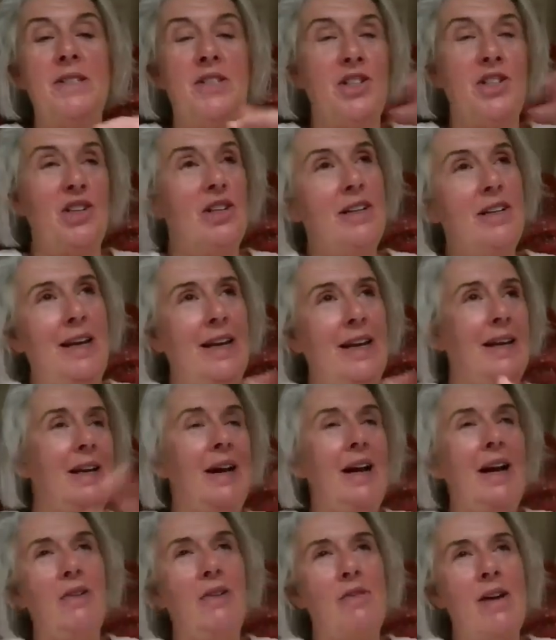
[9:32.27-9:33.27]
certainly
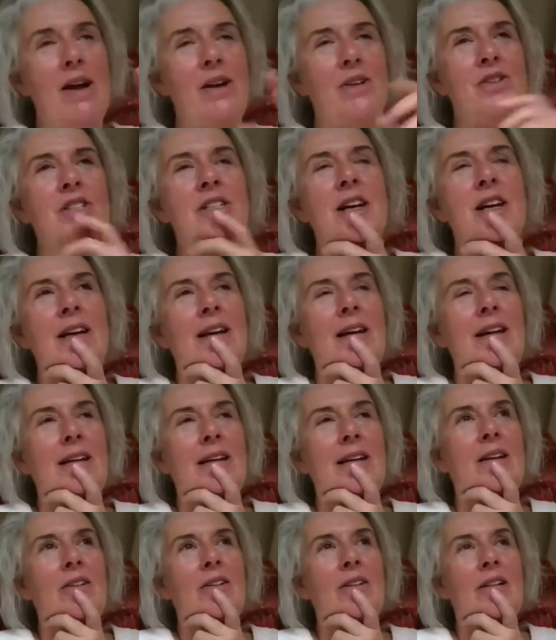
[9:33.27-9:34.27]
around
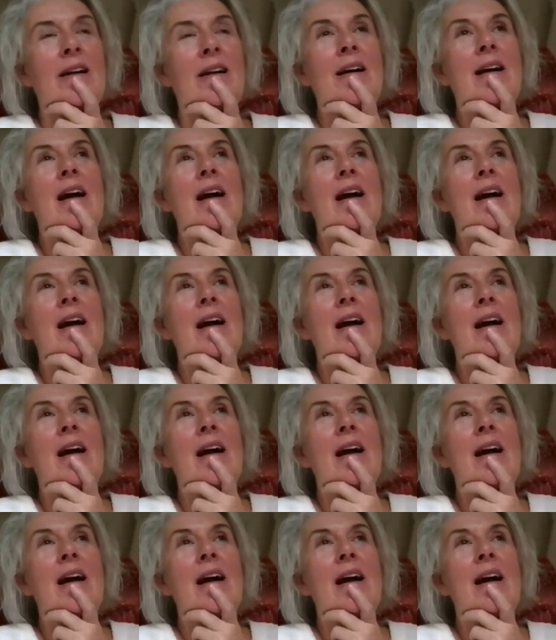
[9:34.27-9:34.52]
here,